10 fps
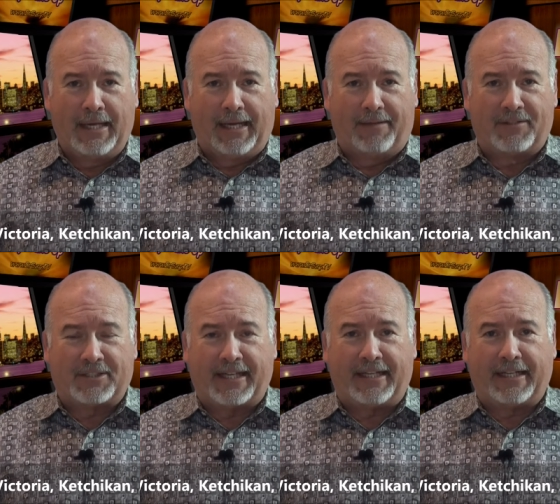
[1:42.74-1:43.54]
and
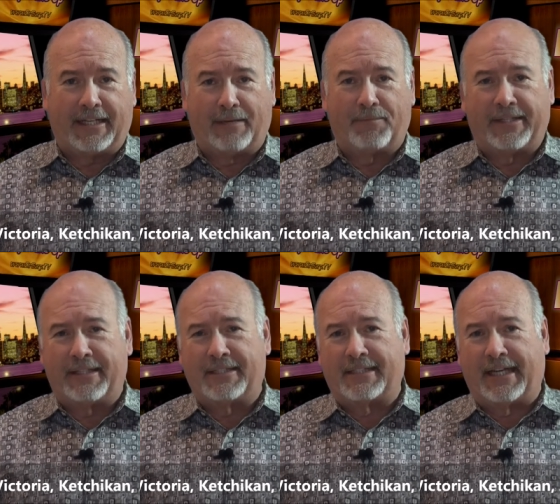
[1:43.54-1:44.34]
sailing up the
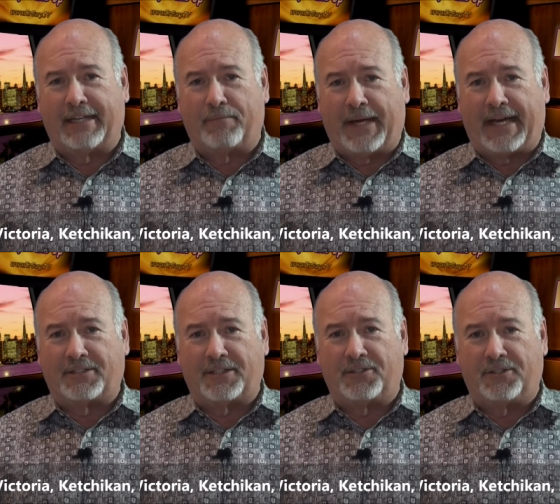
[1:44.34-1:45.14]
Inside
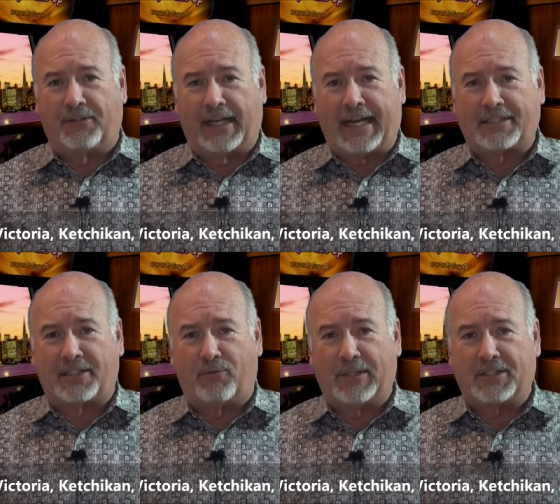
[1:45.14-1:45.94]
Passage to
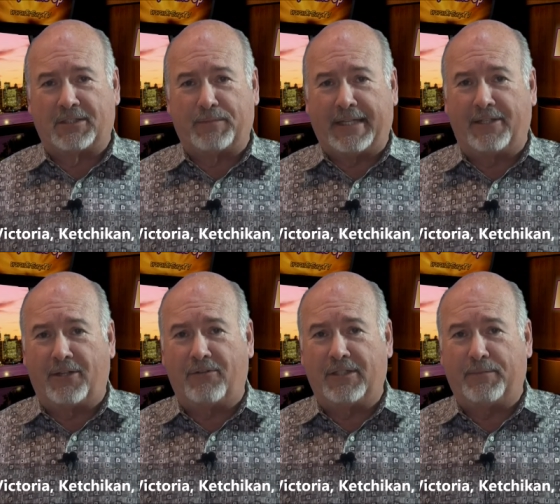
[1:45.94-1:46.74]
Alaska, which has been
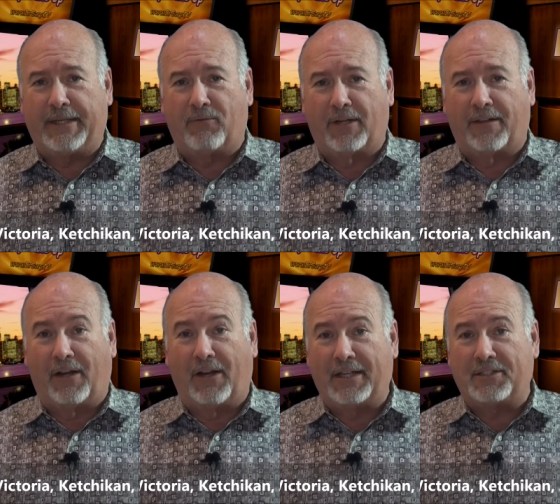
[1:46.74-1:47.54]
known to be one of the
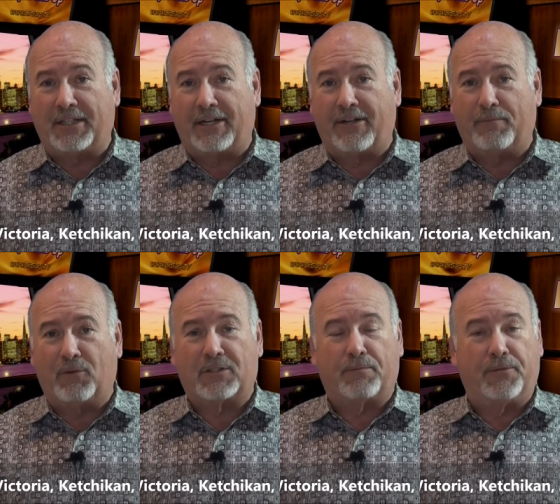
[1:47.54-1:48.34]
legendary,
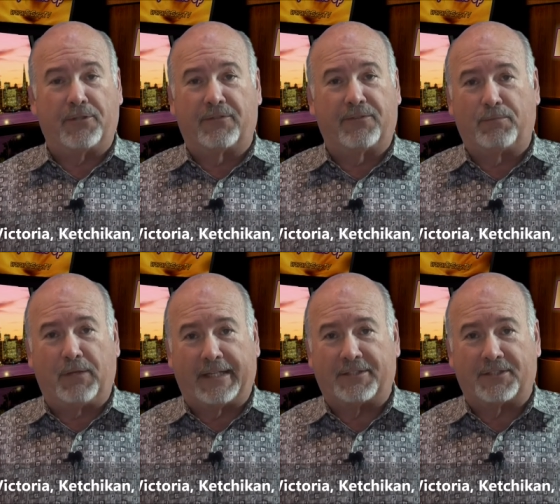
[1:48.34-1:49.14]
most beautiful
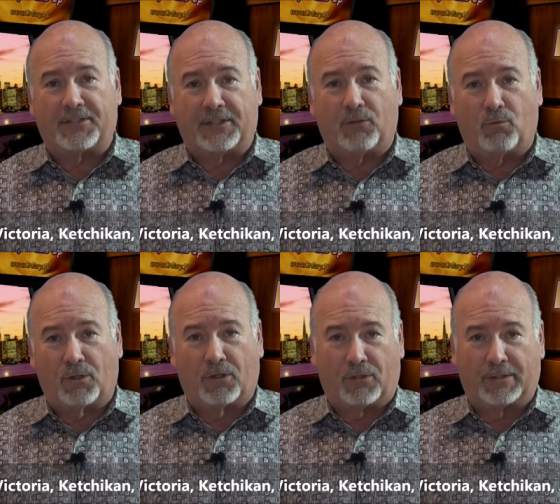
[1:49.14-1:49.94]
places in the
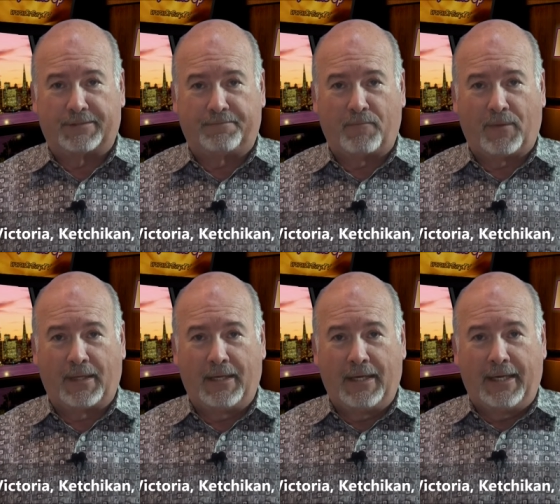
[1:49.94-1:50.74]
world.
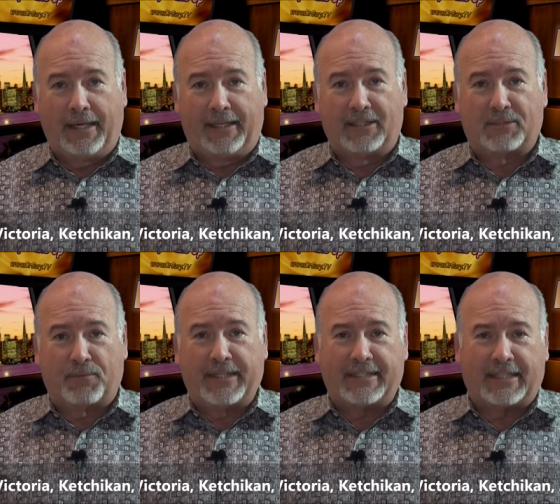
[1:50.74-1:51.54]
In the
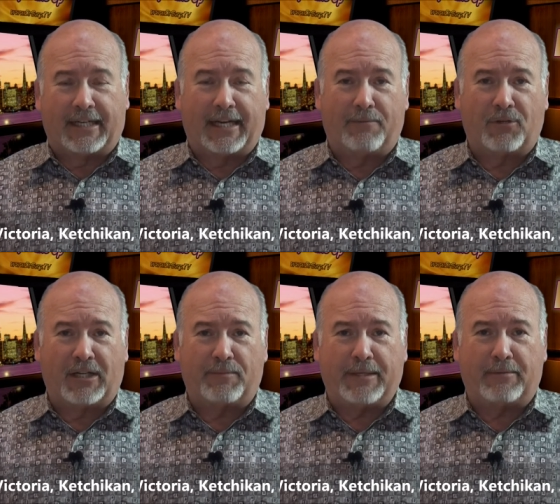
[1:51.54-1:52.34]
springtime, we're
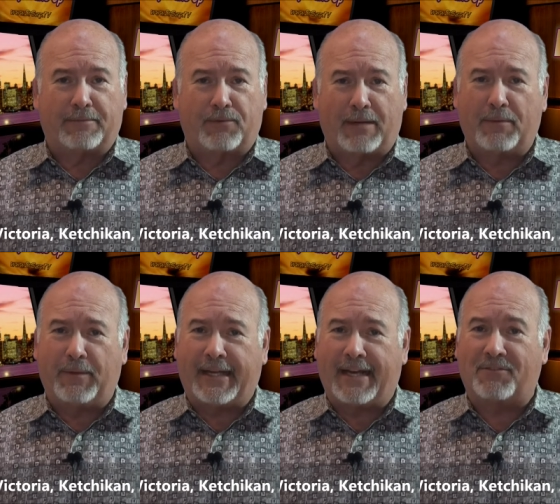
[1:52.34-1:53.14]
going to be able to
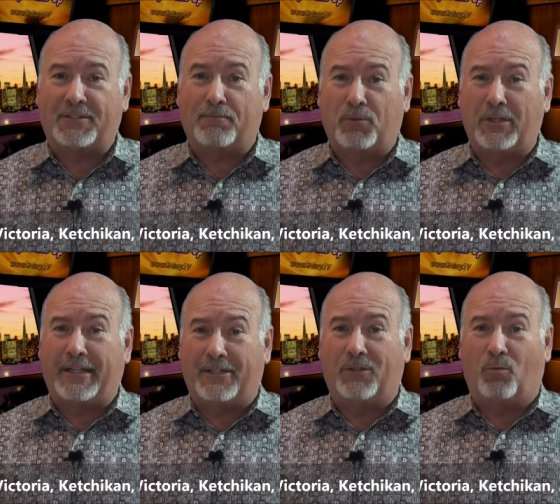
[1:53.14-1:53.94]
probably have some
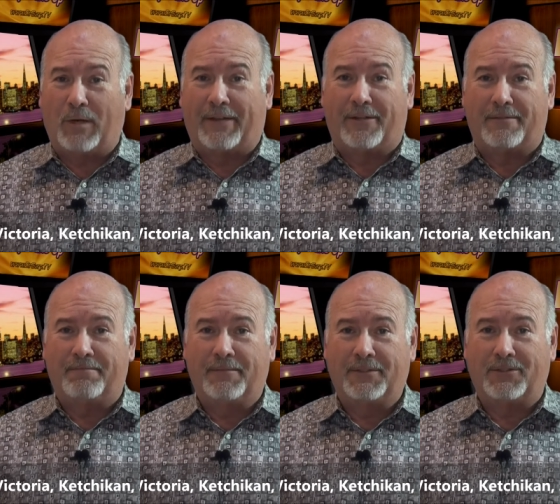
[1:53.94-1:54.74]
pretty good weather.
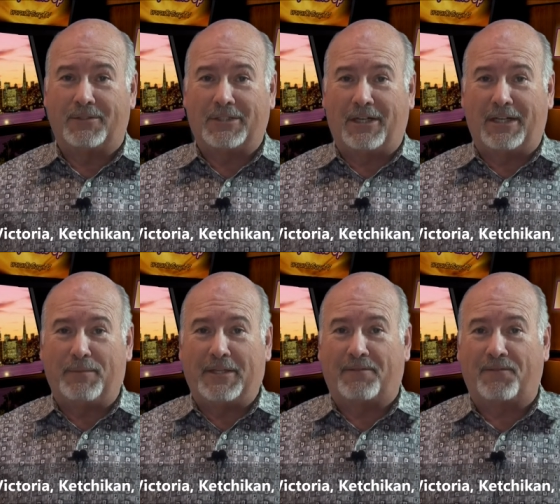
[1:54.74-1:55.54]
So it's not going
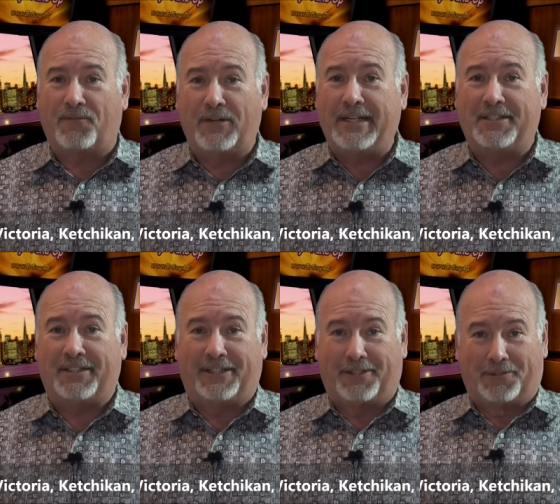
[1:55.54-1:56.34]
to be a
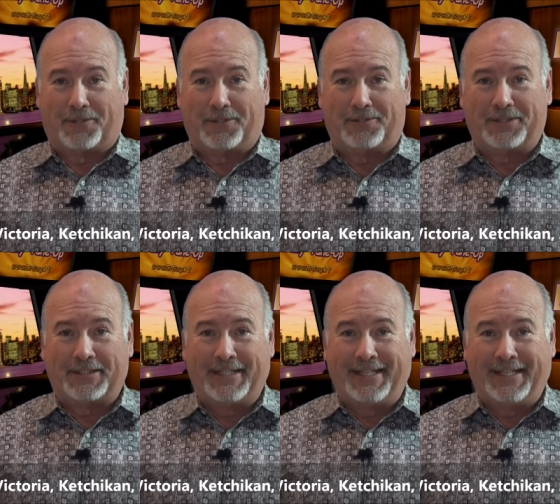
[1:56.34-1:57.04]
freezing cruise.